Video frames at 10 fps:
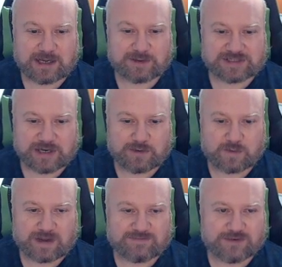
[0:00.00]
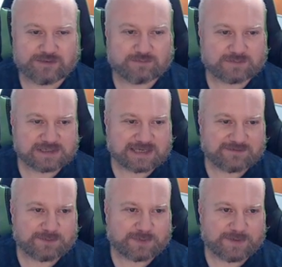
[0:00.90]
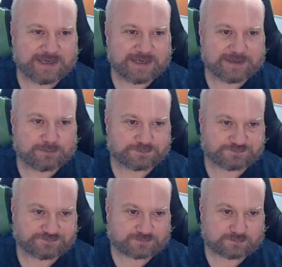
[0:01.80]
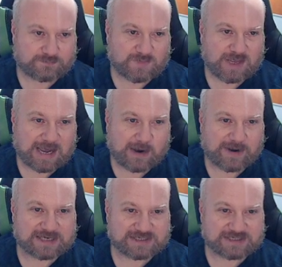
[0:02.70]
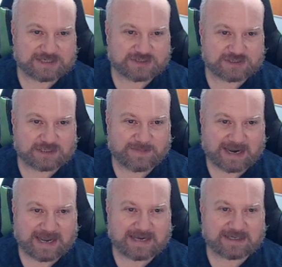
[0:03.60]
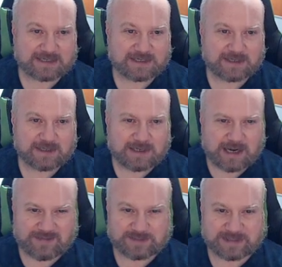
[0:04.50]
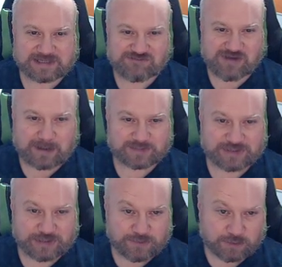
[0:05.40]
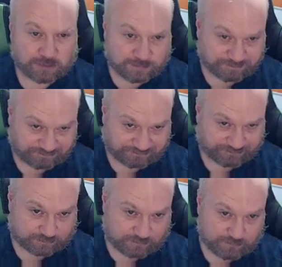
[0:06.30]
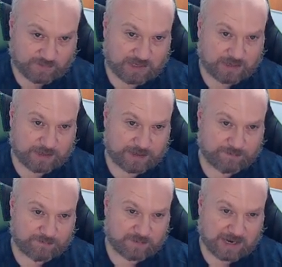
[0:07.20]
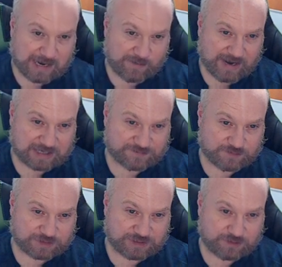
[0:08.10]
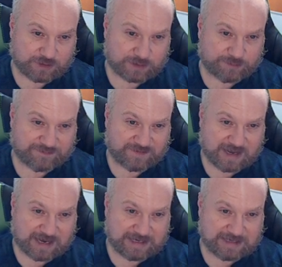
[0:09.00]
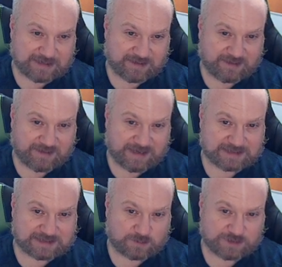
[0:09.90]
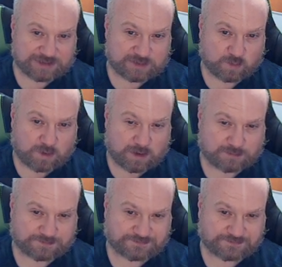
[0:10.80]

So what I've done is I've implemented Highway Hash extension to the back end. This basically wraps the Google Highway Hash function in order to provide this, which is what,